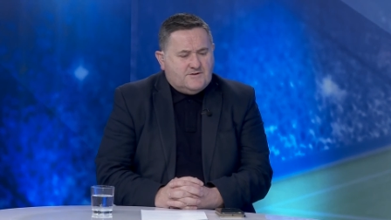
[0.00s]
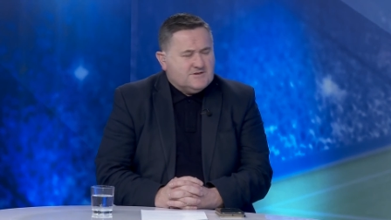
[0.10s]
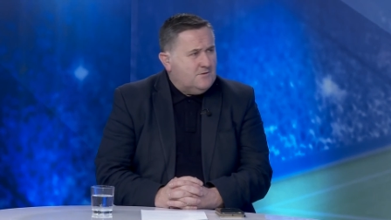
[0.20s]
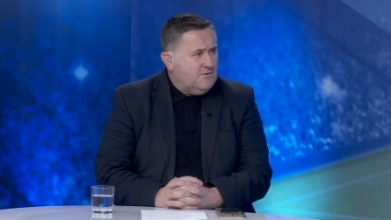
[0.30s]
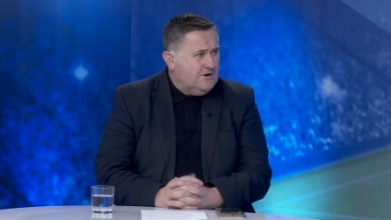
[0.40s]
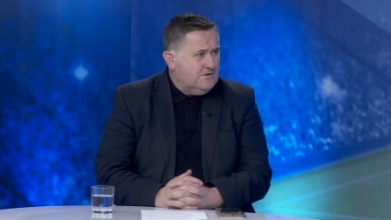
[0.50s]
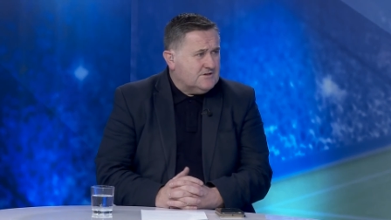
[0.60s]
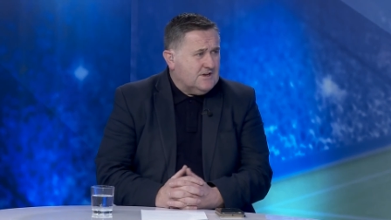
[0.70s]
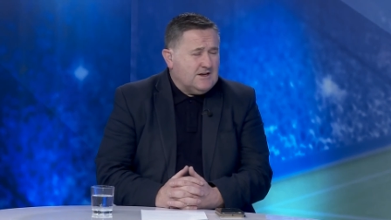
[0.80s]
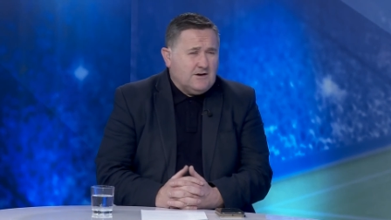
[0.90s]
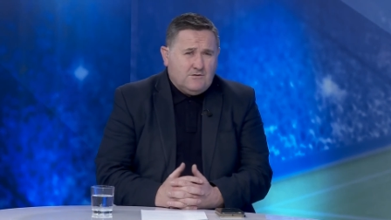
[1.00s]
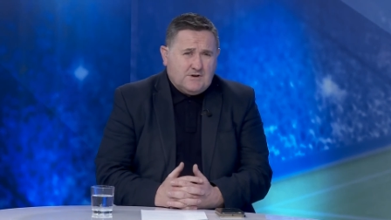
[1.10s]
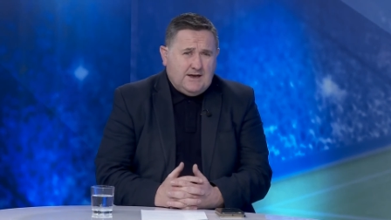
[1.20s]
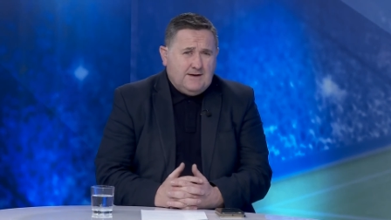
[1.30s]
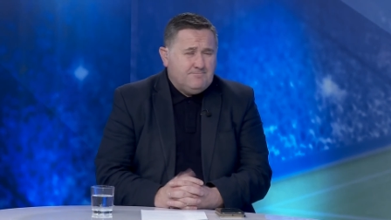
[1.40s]
for someone who's thinking,
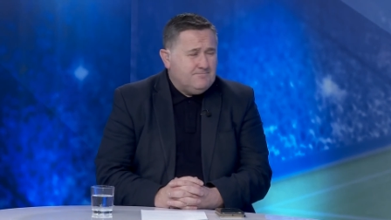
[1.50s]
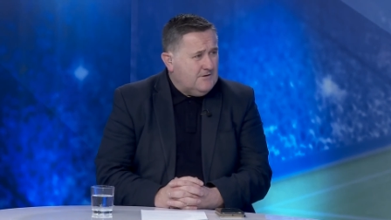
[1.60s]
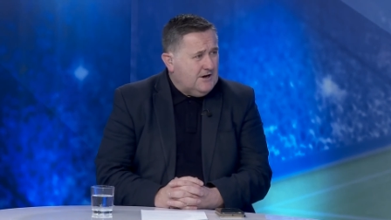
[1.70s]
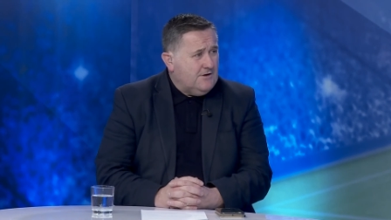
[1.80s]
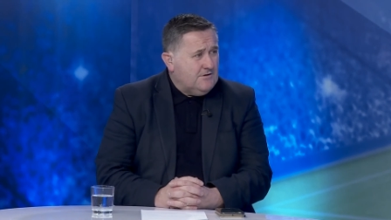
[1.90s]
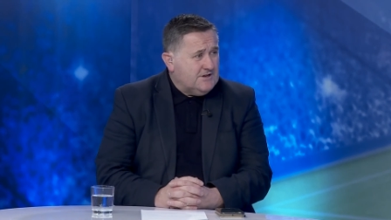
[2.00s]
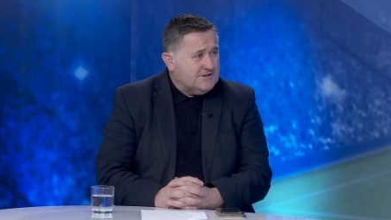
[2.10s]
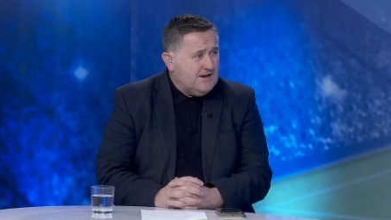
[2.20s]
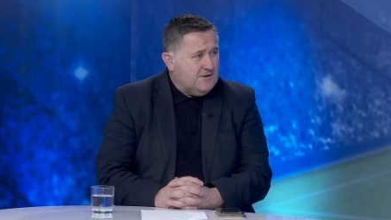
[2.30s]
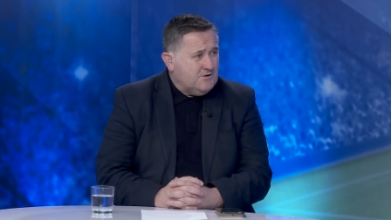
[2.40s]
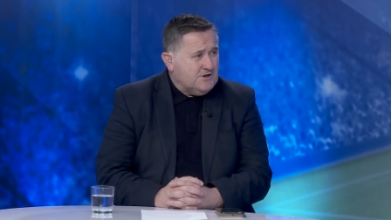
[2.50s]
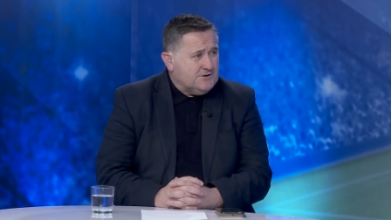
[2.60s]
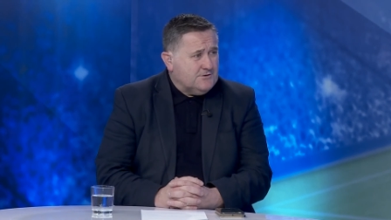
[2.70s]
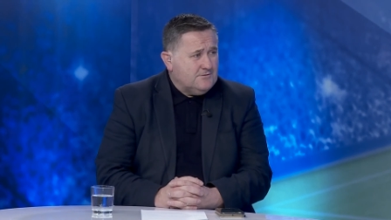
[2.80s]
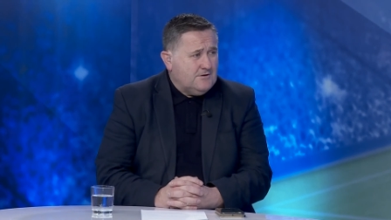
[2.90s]
okay, I now understand what you
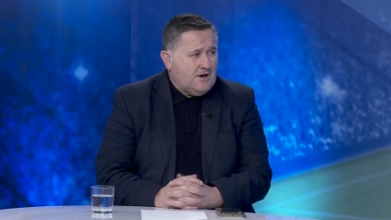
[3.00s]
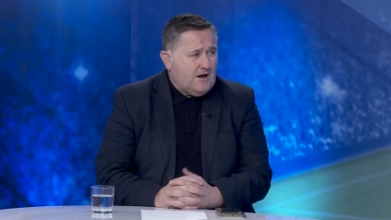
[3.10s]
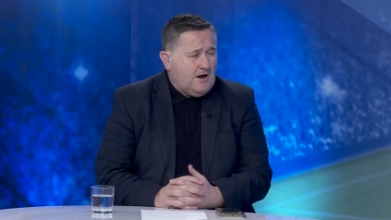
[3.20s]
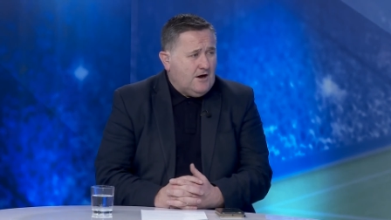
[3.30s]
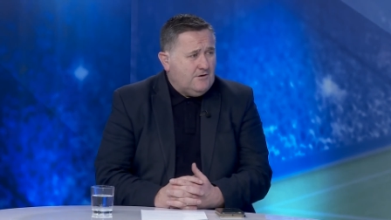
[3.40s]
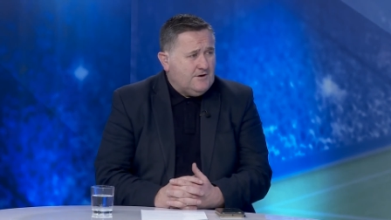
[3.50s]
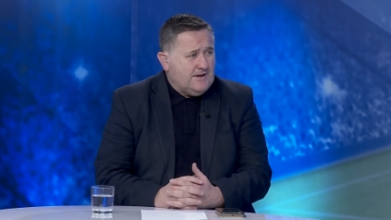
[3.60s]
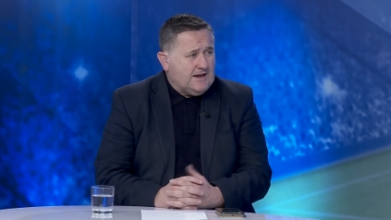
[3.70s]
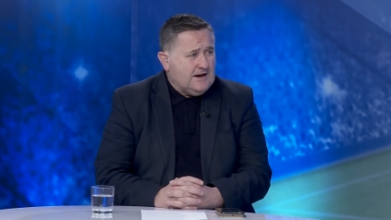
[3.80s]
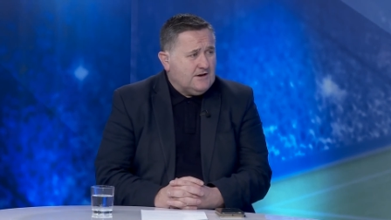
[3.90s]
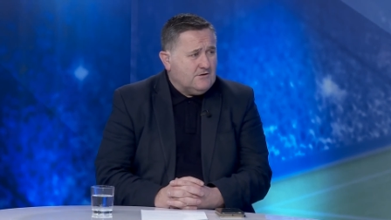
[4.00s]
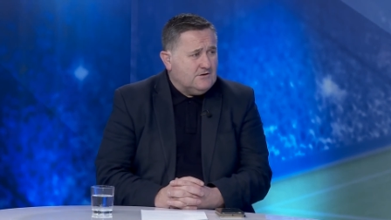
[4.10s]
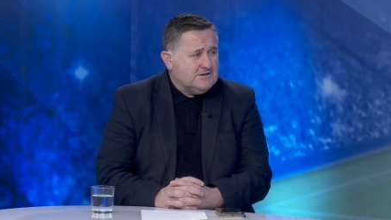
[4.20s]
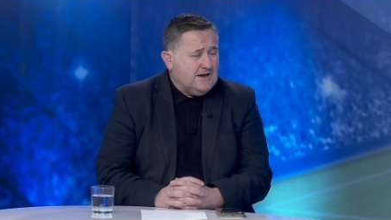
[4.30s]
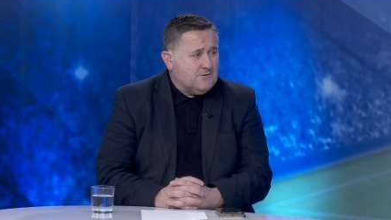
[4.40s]
do, how do they get in
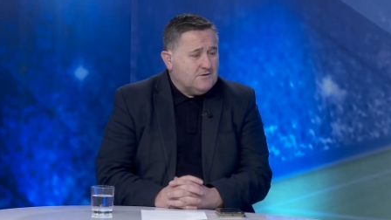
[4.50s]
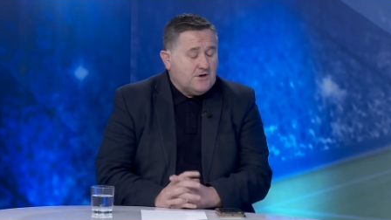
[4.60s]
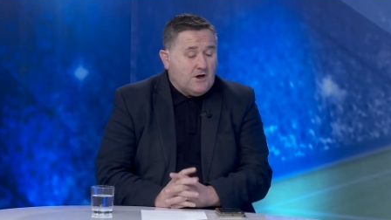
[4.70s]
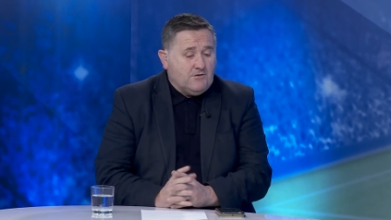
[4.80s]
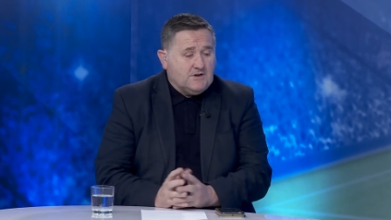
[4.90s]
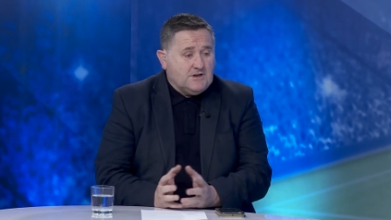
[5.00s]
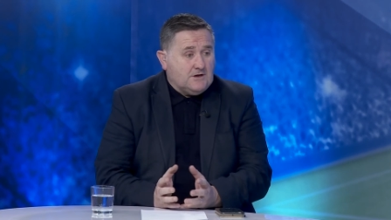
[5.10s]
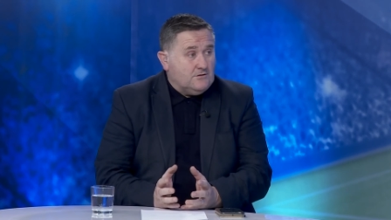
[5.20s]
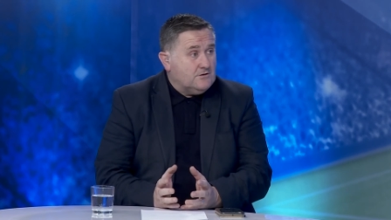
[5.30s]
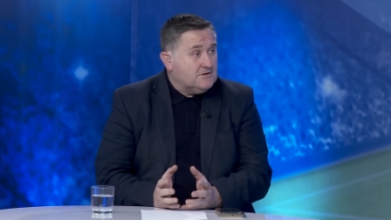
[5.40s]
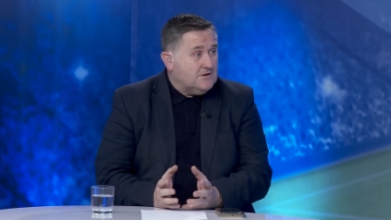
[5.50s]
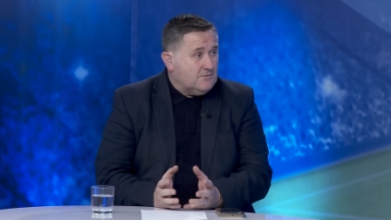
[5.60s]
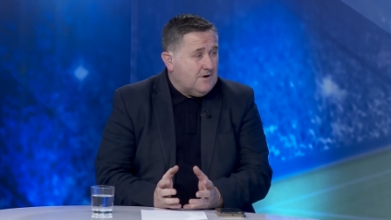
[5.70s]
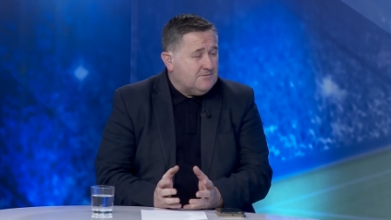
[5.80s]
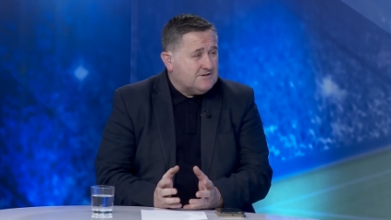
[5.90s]
contact with you? How can they look to your
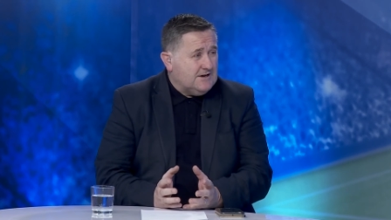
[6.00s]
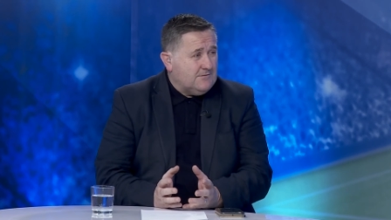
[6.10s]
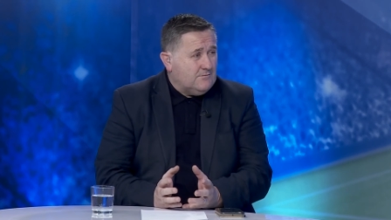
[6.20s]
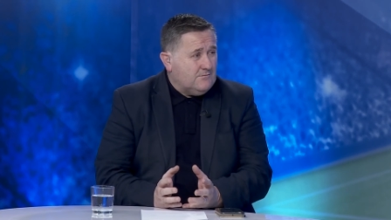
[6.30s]
website?